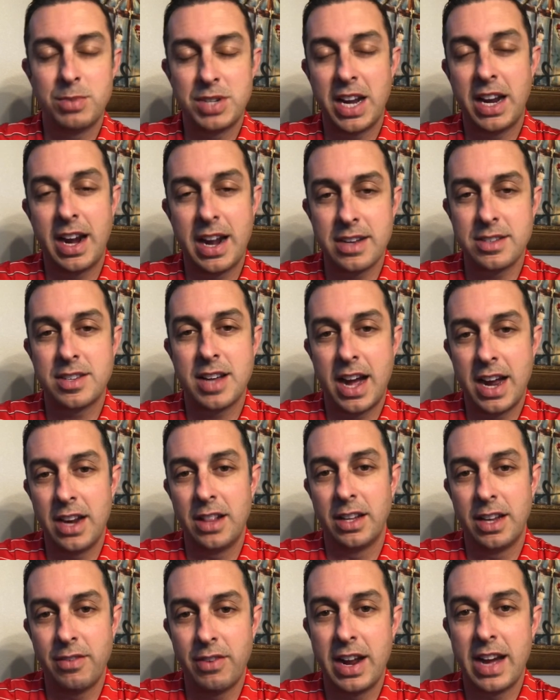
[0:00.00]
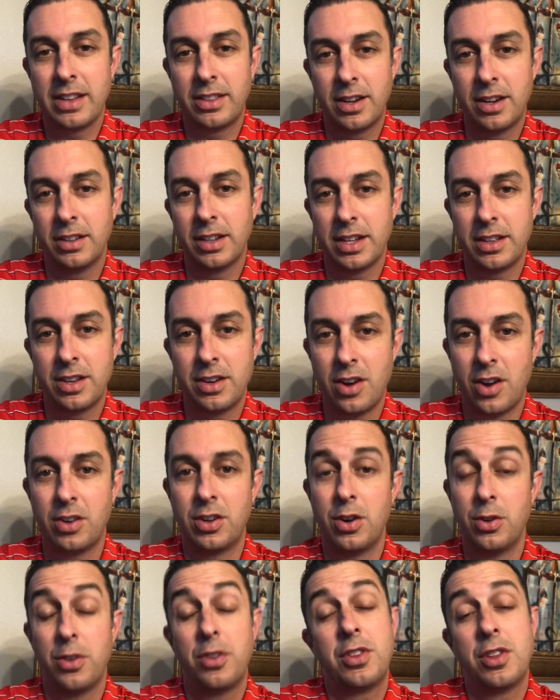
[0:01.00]
take it outside and leave it out there and let the dog
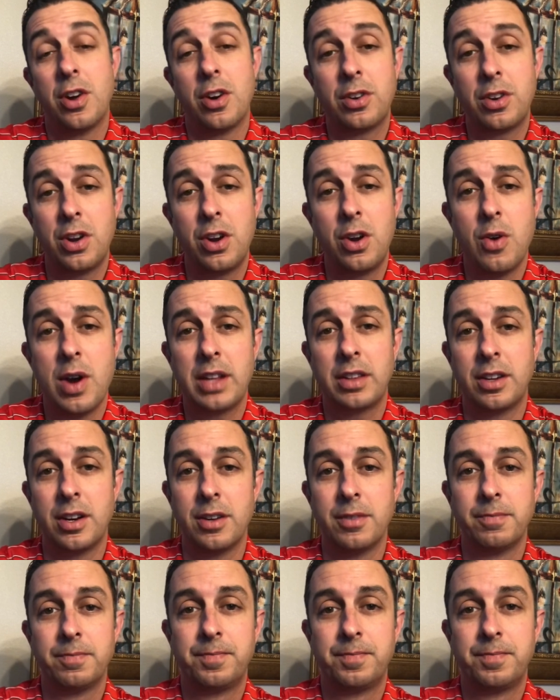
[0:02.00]
know that the dog can go out there.